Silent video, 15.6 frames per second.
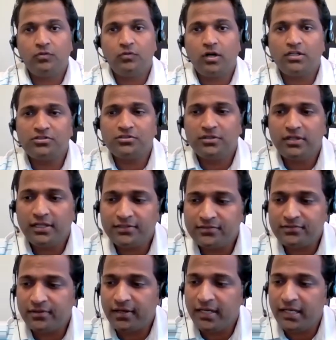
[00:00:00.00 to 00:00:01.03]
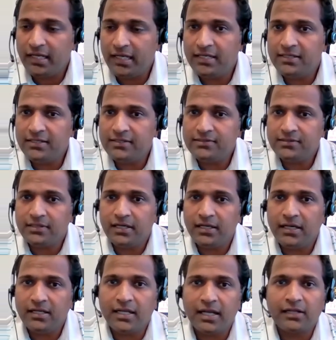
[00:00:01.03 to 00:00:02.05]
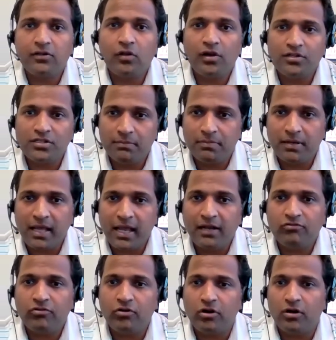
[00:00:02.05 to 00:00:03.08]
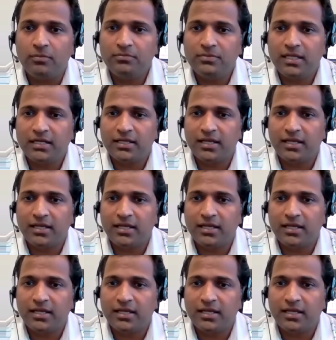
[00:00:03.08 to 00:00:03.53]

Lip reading: what's necessary is a technology platform that